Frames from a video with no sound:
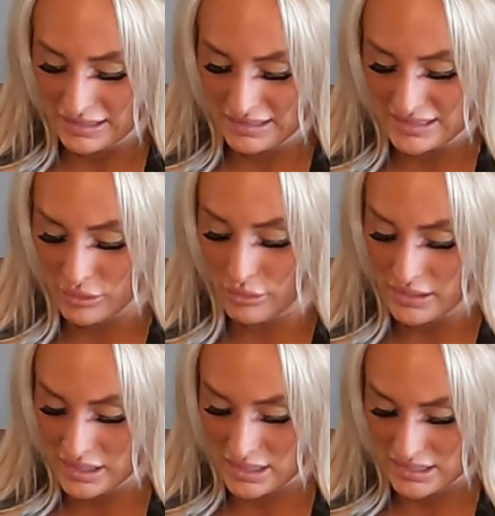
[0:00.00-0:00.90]
So
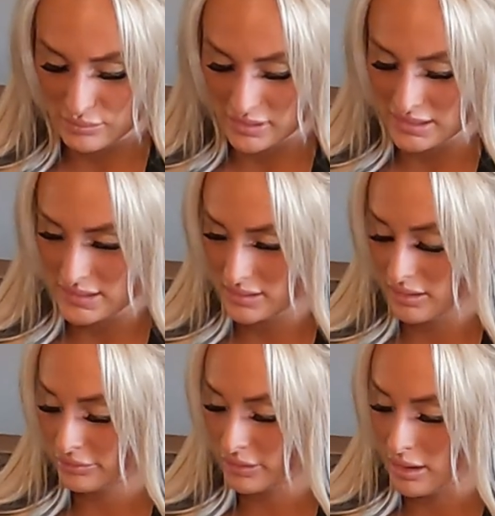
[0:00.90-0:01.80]
this was
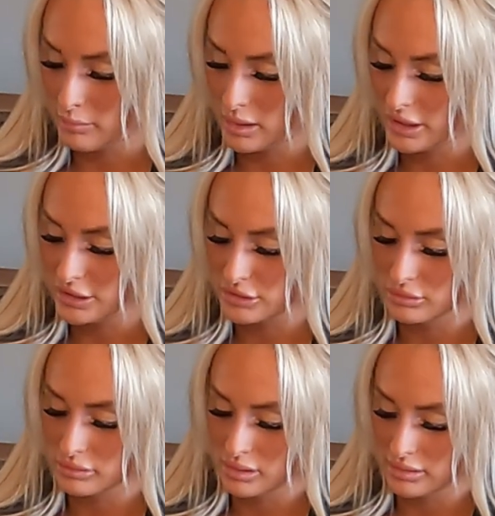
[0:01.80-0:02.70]
from a
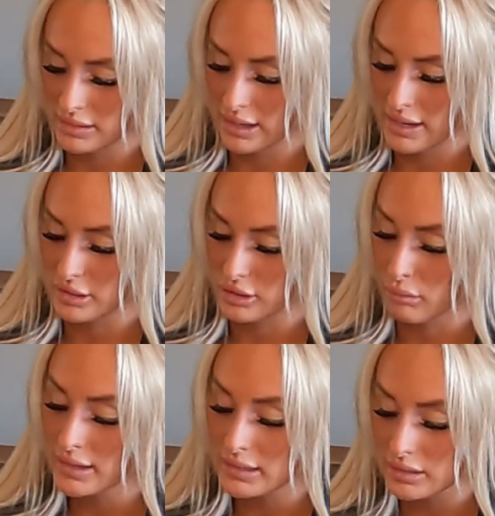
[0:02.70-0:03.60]
dude that I had no
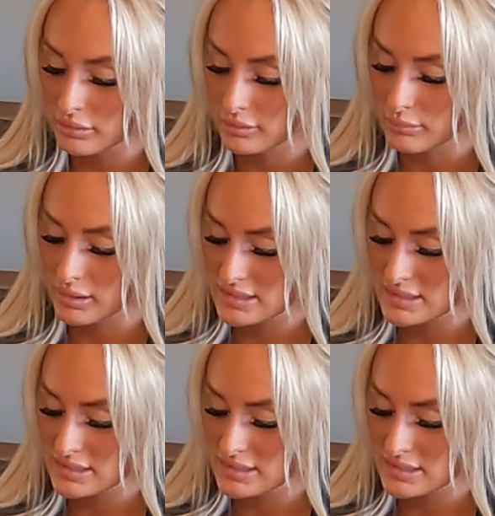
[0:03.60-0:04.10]
idea who he was.